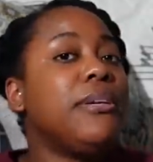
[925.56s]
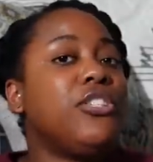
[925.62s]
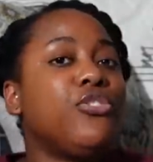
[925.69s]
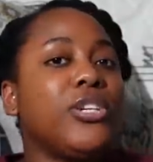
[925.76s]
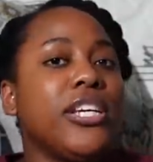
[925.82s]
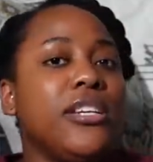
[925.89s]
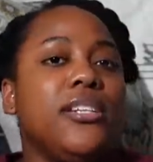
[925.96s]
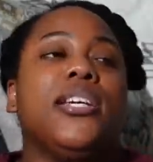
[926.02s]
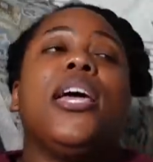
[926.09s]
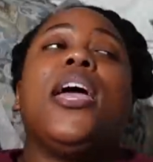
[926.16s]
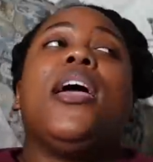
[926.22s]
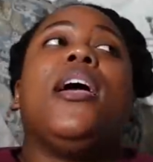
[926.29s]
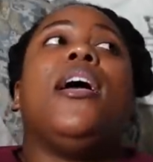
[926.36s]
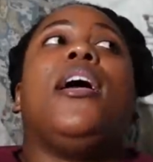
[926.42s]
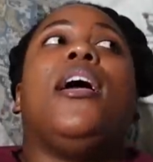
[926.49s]
intrigued.
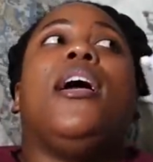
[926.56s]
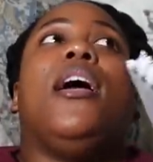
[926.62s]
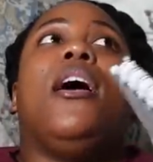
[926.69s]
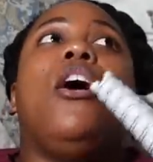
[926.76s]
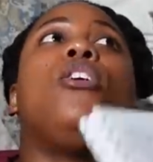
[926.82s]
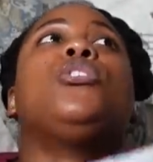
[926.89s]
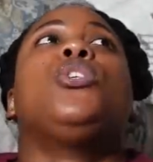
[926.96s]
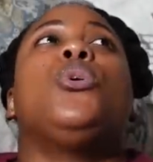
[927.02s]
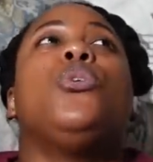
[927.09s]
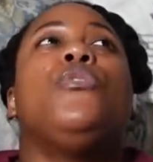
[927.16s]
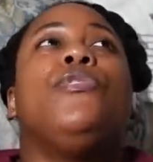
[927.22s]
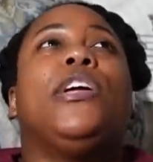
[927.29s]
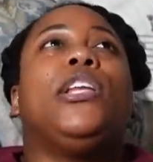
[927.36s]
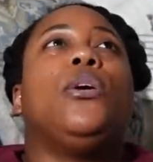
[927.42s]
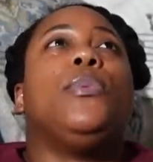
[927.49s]
Also,
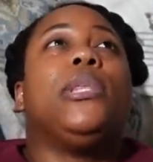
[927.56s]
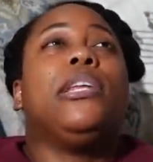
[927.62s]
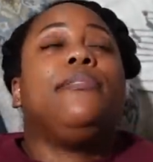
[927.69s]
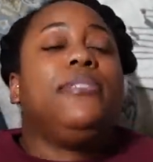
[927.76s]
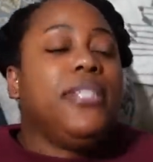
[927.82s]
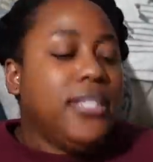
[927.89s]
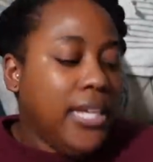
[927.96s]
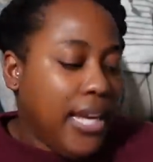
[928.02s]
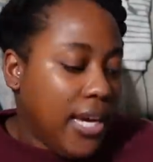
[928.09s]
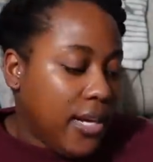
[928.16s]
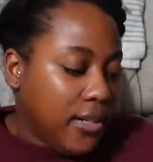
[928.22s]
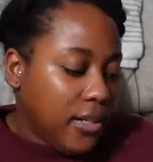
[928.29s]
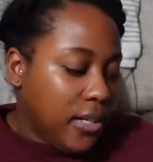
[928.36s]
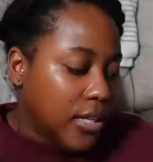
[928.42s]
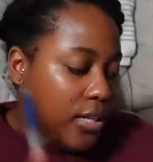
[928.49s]
novella, we love to see it.
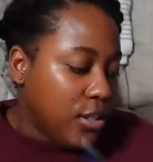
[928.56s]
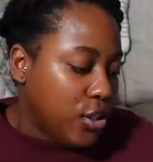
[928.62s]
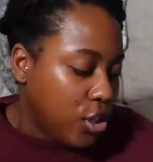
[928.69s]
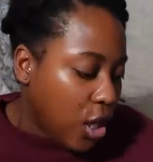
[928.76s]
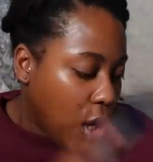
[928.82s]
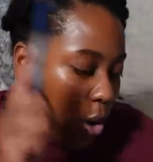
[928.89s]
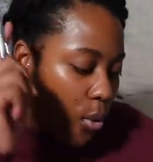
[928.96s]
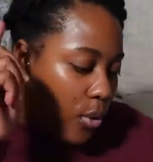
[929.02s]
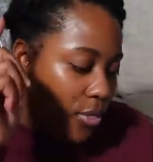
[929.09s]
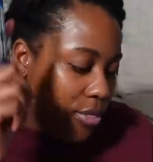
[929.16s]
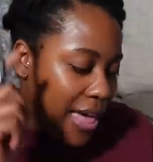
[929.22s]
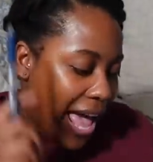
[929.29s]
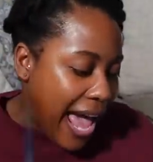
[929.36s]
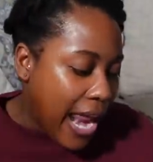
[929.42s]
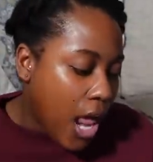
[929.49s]
So
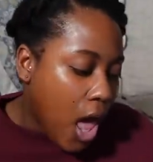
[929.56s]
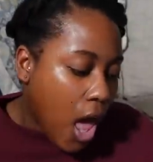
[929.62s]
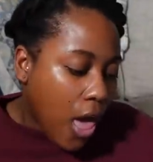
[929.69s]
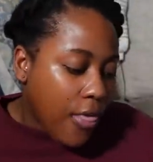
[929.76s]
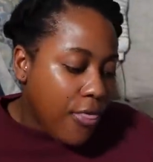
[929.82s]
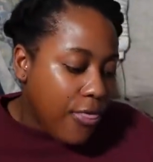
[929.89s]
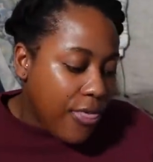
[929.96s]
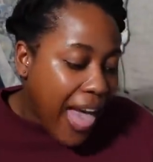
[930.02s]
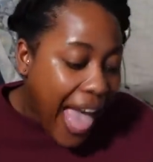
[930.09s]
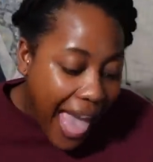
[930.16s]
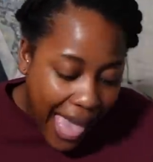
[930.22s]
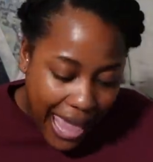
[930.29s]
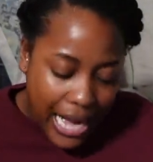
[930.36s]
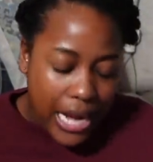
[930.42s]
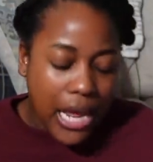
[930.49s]
that.
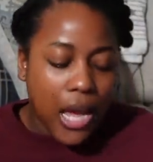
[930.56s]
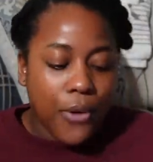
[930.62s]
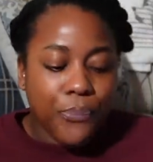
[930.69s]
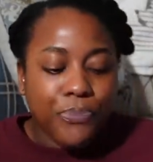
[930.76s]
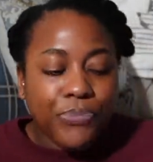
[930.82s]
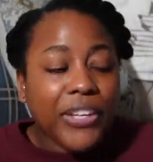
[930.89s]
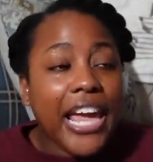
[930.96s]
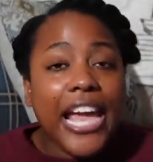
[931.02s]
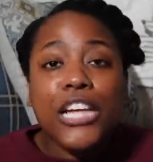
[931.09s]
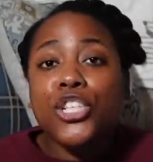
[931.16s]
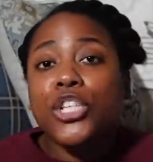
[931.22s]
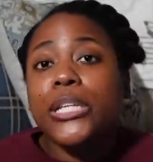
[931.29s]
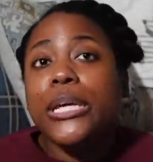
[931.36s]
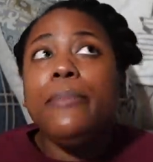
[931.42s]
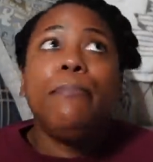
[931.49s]
Then,
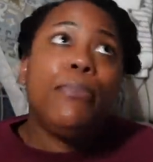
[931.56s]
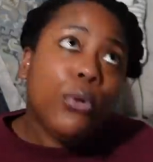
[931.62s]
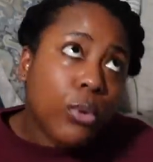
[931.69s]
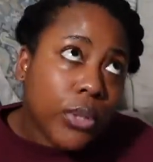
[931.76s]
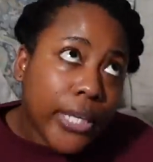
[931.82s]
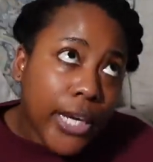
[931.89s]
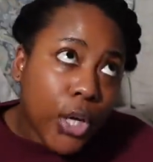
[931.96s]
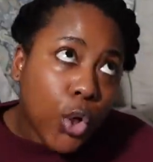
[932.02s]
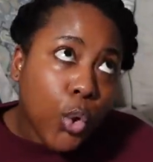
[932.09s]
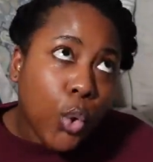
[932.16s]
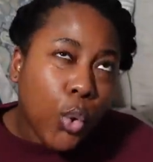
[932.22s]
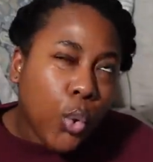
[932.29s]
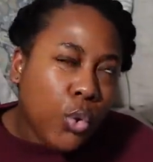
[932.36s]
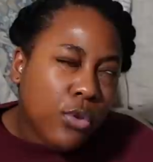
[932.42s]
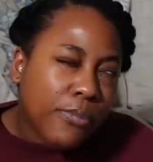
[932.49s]
Angeline Boulley,
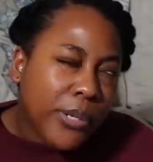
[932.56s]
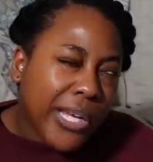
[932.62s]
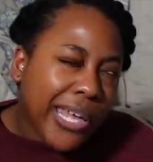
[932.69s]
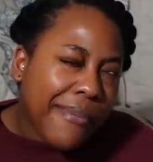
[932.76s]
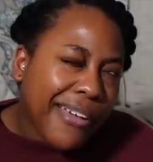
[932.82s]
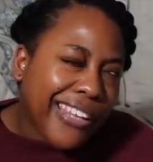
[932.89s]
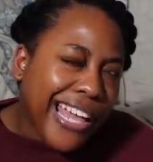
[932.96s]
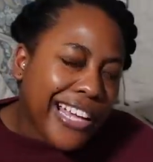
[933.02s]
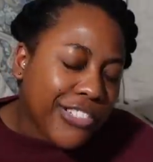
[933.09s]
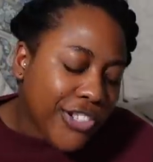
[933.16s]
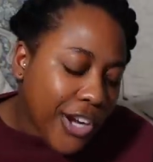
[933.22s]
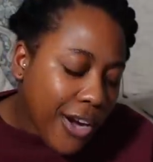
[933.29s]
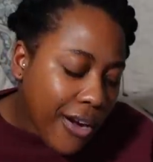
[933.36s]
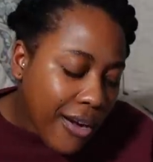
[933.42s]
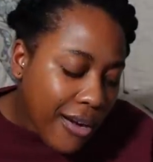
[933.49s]
whose book came out last
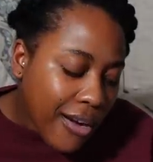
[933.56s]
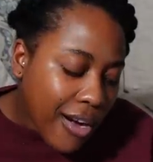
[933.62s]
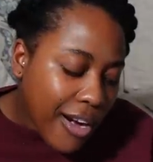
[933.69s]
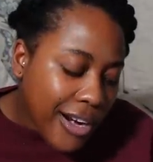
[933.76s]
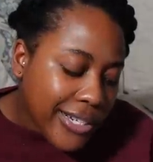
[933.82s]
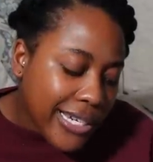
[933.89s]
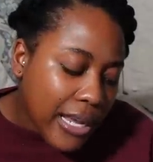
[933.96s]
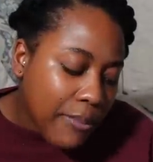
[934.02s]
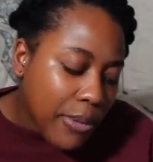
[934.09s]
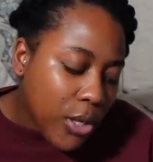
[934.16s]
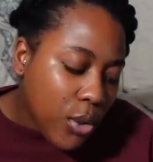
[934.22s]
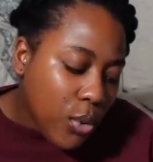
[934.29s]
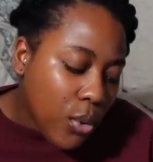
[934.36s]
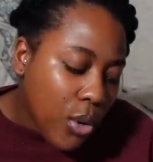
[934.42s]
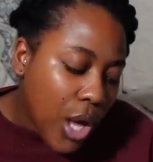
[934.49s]
year, her
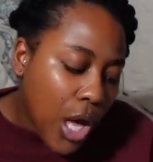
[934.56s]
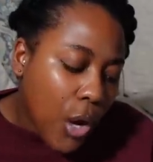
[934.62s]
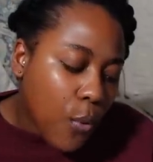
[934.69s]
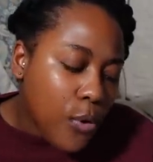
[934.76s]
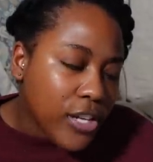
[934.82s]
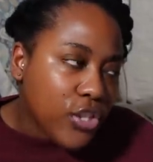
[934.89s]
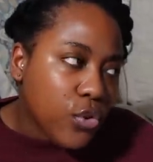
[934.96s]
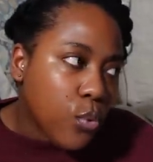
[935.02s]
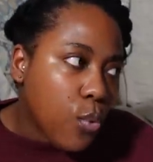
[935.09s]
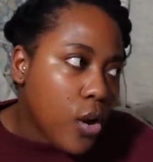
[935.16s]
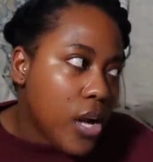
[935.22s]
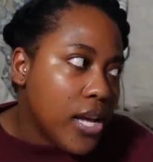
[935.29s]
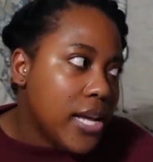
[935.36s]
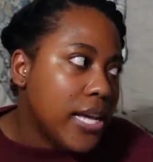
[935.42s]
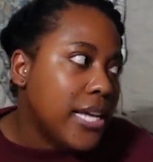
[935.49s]
debut, which
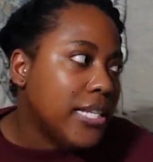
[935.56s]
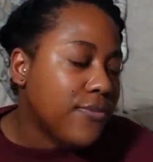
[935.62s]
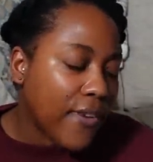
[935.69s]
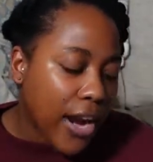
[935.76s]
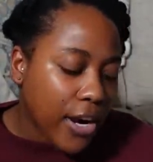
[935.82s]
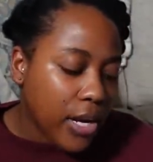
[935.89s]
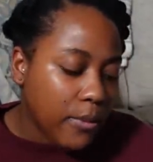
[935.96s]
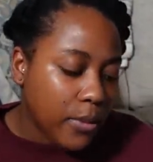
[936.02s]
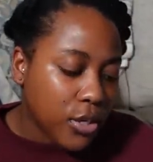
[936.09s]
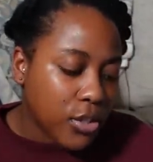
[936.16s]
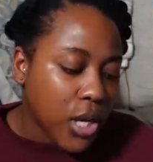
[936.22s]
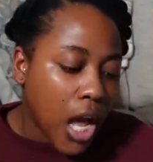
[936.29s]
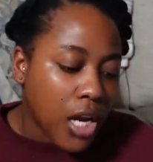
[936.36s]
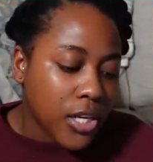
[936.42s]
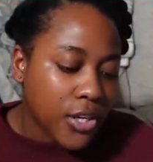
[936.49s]
was
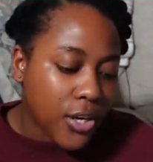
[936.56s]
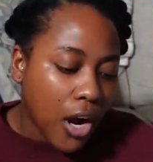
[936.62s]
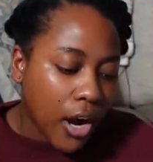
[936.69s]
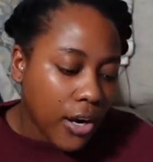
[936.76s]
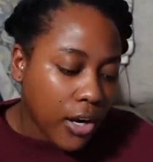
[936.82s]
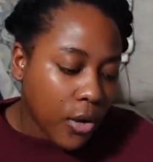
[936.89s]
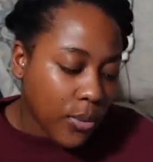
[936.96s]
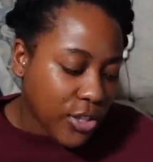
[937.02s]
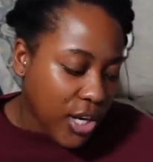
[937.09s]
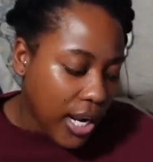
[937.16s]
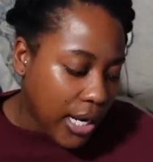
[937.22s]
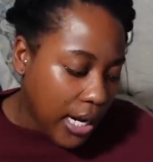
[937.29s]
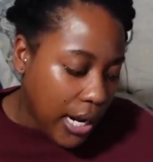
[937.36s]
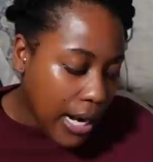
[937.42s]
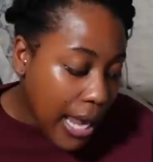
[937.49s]
Firekeeper's Daughter, which I
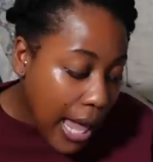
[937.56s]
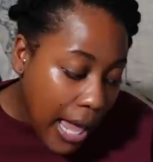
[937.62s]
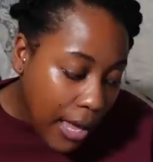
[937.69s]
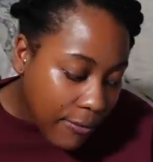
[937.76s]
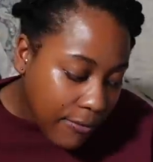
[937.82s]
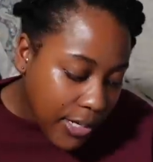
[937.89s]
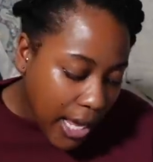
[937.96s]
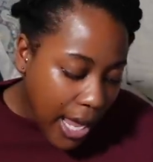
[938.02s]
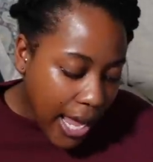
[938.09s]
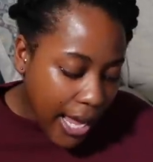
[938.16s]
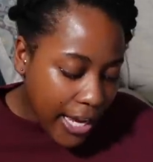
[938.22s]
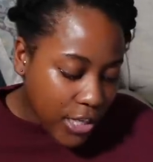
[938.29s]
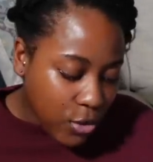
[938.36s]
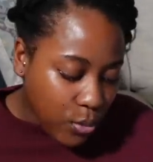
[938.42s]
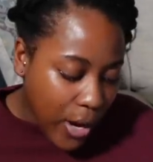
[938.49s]
loved,
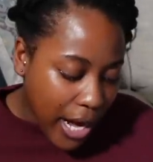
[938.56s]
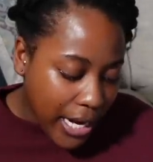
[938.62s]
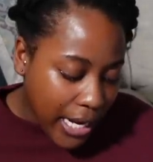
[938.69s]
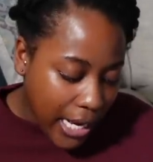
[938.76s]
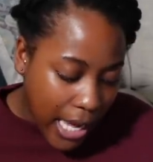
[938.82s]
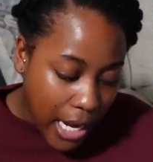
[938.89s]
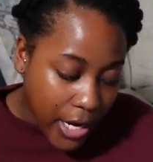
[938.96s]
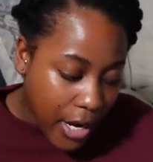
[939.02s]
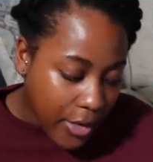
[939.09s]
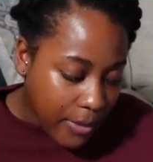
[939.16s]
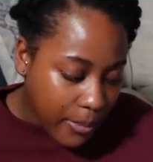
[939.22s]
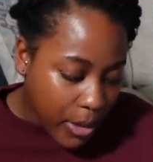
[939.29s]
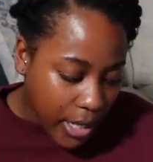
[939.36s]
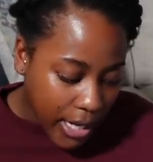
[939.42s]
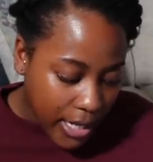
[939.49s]
is writing another
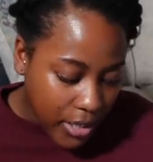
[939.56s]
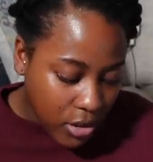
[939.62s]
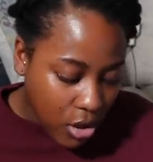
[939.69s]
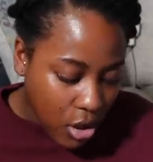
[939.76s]
book and it's